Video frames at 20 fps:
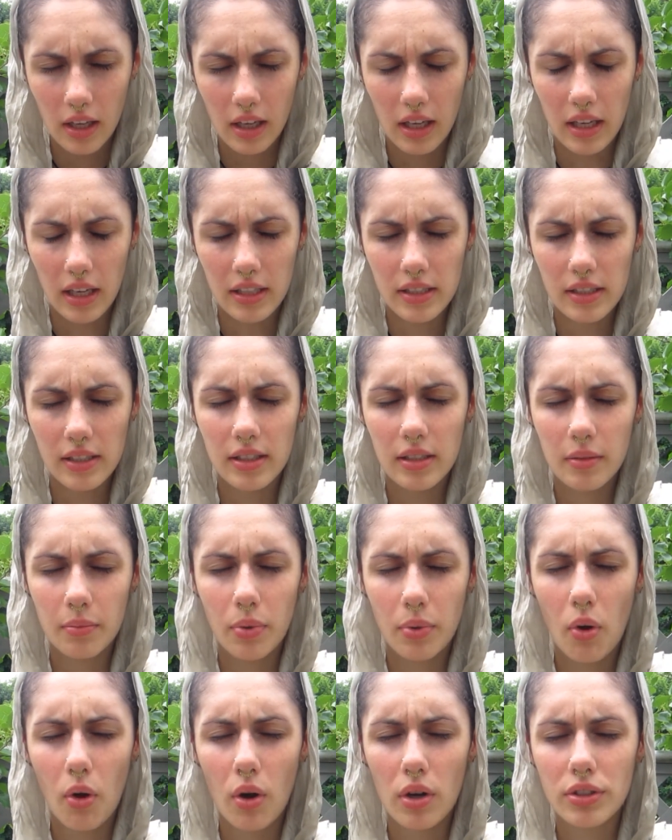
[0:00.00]
It is
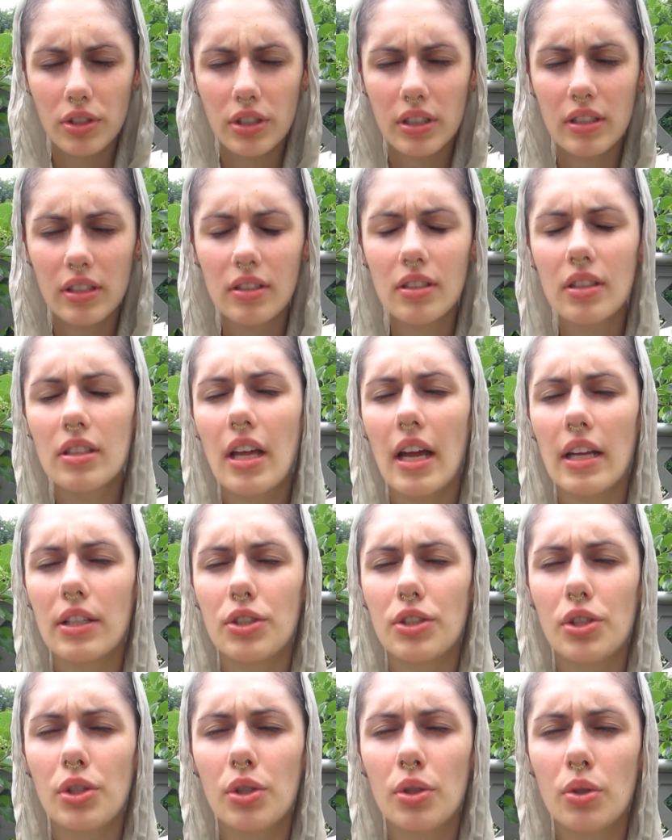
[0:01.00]
important that
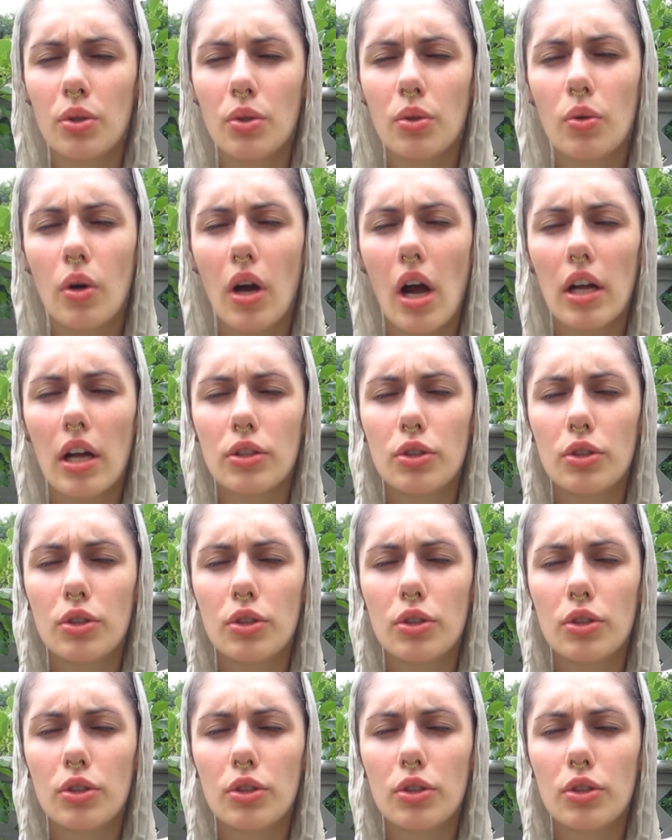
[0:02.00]
you